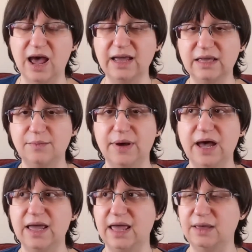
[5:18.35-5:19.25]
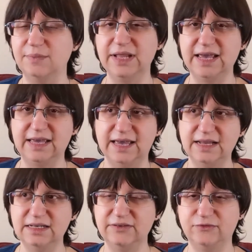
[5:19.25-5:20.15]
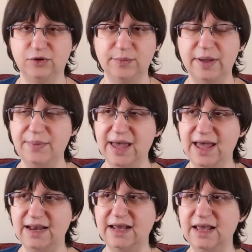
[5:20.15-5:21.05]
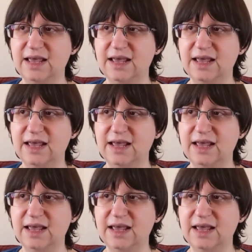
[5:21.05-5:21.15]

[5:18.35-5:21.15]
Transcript: I can buy a blanket for my bed